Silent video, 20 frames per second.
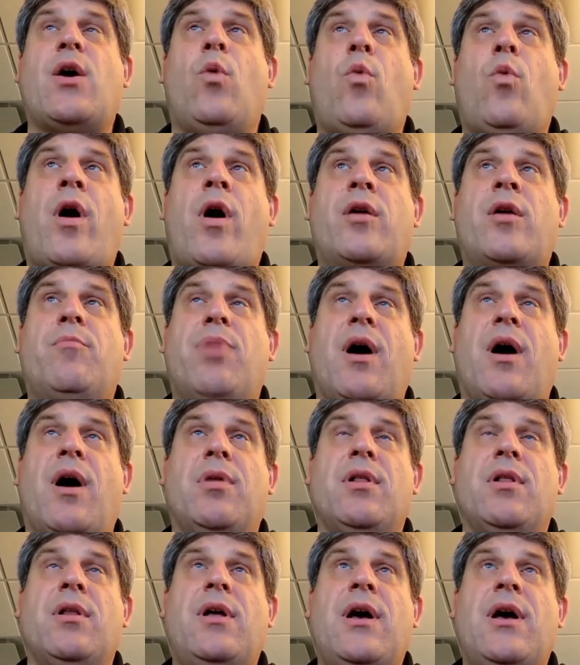water
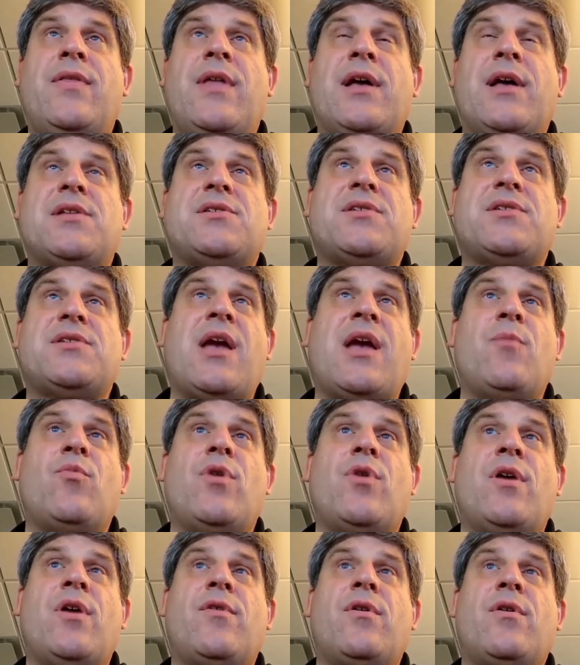bubble on that same
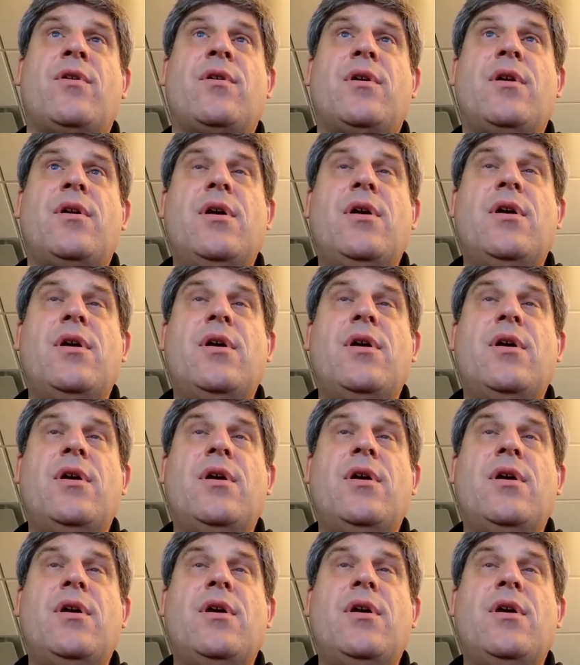river.